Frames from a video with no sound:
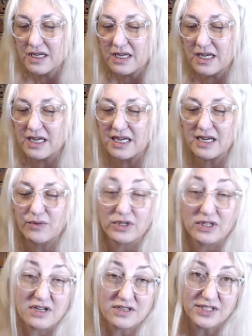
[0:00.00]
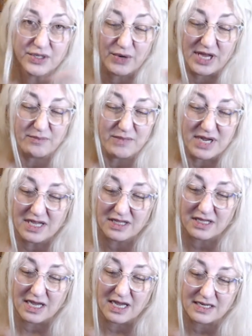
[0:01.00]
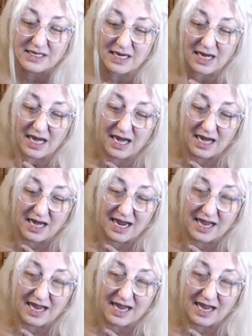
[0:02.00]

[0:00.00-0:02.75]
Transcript: He will also admit that he,